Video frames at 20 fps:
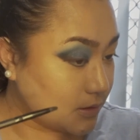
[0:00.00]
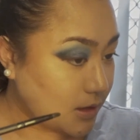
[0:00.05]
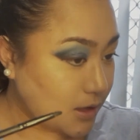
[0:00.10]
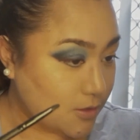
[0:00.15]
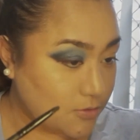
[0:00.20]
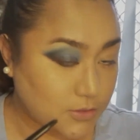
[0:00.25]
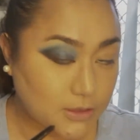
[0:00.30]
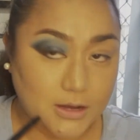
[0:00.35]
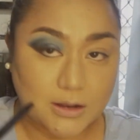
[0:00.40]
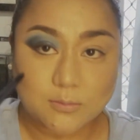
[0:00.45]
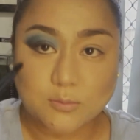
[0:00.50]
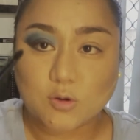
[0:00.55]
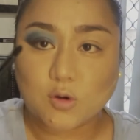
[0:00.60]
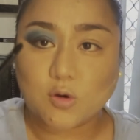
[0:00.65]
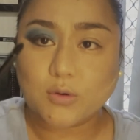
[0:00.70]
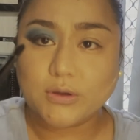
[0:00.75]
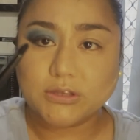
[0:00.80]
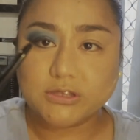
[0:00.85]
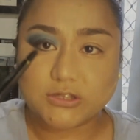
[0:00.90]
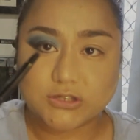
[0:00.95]
And then I'm
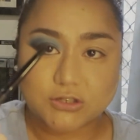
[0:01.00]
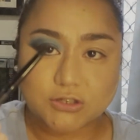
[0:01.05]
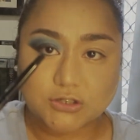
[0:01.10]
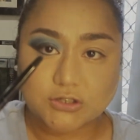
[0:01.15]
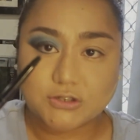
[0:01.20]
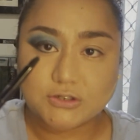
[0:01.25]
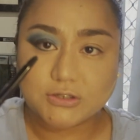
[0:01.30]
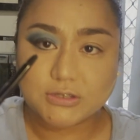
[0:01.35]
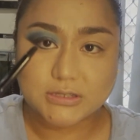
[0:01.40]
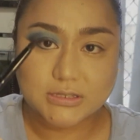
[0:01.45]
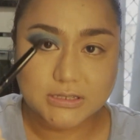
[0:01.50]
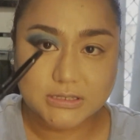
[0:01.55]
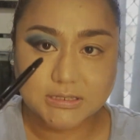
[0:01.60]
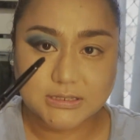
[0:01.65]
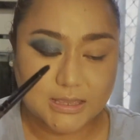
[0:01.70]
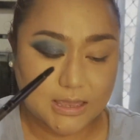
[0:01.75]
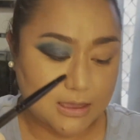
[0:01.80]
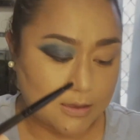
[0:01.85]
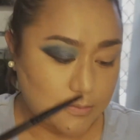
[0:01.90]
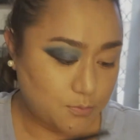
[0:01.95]
going to use the
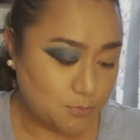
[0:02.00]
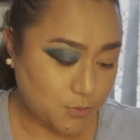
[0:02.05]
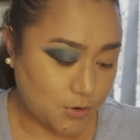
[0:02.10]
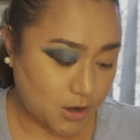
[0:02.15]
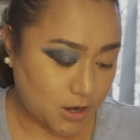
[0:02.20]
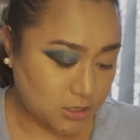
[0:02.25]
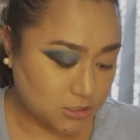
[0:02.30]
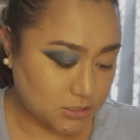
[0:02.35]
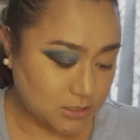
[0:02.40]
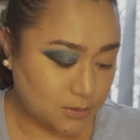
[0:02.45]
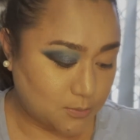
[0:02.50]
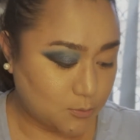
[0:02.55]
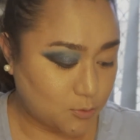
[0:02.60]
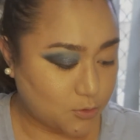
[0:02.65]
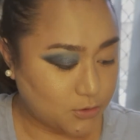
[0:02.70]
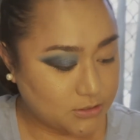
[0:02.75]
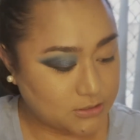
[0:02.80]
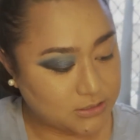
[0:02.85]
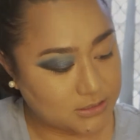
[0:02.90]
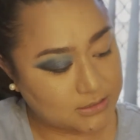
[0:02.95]
same brush and I'm
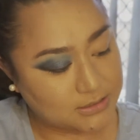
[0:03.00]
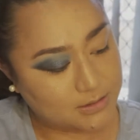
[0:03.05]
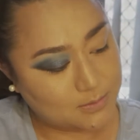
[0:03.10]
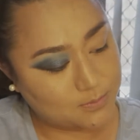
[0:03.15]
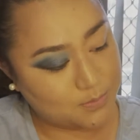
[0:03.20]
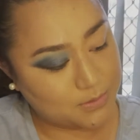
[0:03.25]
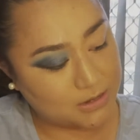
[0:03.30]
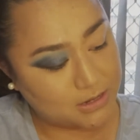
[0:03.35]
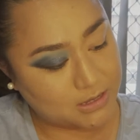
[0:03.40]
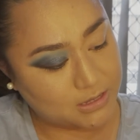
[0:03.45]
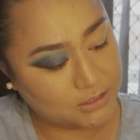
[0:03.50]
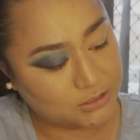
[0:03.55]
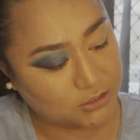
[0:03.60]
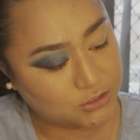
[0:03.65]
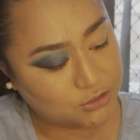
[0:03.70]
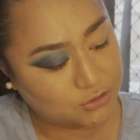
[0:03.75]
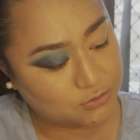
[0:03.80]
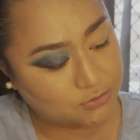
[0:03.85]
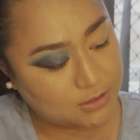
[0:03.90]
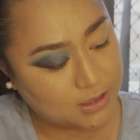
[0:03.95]
going to dip it
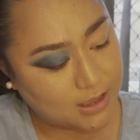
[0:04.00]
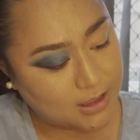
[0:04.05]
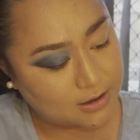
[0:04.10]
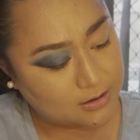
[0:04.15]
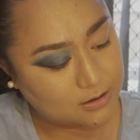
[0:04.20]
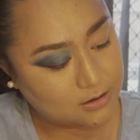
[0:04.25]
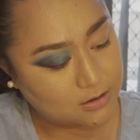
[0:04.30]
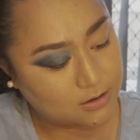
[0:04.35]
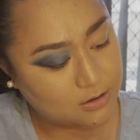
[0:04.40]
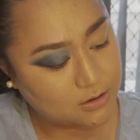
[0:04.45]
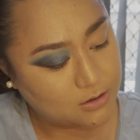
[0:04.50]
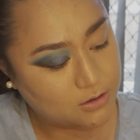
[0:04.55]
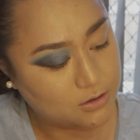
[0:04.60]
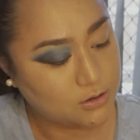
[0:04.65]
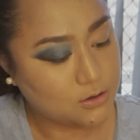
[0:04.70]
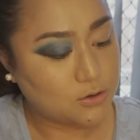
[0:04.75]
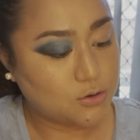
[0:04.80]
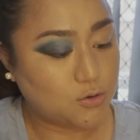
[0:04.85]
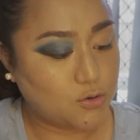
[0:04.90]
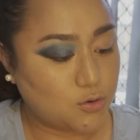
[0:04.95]
into that
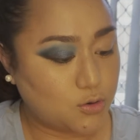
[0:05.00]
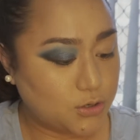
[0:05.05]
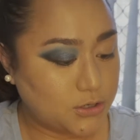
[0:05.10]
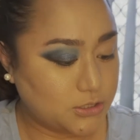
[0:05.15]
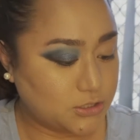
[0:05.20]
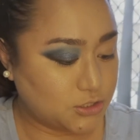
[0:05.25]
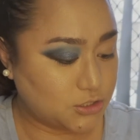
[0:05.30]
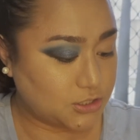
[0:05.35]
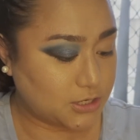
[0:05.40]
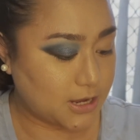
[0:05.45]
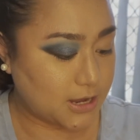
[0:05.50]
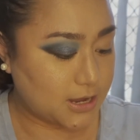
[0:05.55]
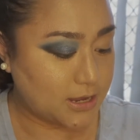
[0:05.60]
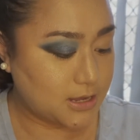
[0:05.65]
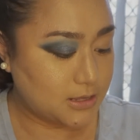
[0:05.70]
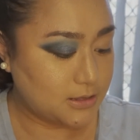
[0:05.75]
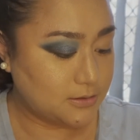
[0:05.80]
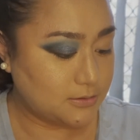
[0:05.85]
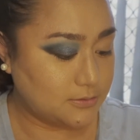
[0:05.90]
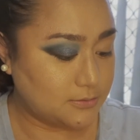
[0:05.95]
Koi
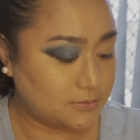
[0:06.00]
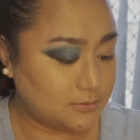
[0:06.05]
shade.